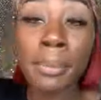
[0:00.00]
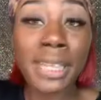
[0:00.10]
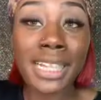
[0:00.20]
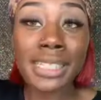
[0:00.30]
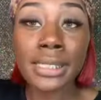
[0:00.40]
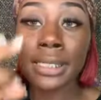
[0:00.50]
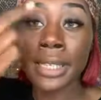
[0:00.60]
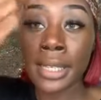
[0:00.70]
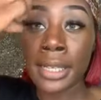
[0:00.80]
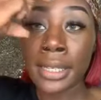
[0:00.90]
Because
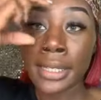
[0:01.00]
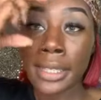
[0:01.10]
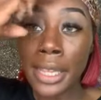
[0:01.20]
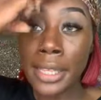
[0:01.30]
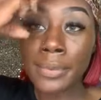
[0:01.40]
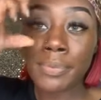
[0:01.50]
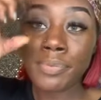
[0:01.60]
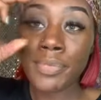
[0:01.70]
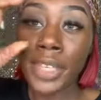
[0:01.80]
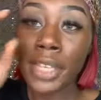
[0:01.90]
like
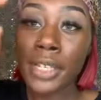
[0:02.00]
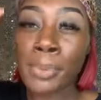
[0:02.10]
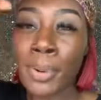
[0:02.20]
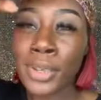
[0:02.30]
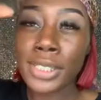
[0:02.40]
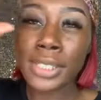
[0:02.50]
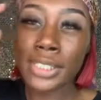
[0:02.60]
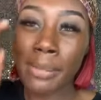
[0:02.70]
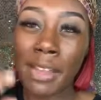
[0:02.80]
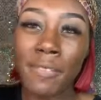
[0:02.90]
the inner
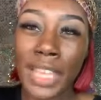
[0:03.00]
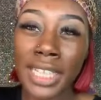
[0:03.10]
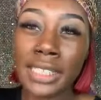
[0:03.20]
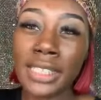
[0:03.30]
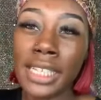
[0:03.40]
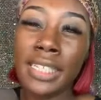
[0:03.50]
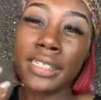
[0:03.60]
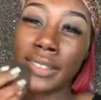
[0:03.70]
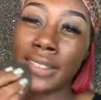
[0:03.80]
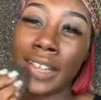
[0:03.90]
portions of my face
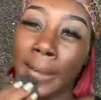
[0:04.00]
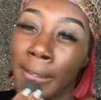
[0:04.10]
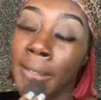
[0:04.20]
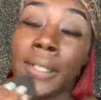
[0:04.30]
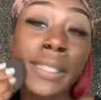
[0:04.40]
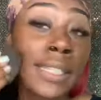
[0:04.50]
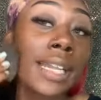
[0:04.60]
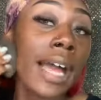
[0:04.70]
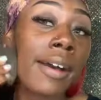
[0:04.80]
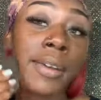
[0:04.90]
is lighter
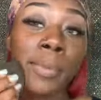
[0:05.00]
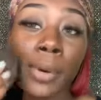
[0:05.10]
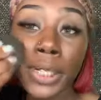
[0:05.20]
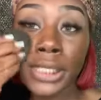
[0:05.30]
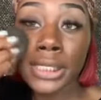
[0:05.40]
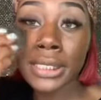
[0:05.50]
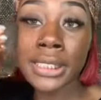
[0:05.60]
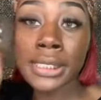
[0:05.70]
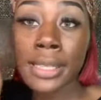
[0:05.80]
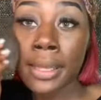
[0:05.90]
than the outer
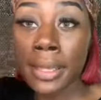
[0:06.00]
portions.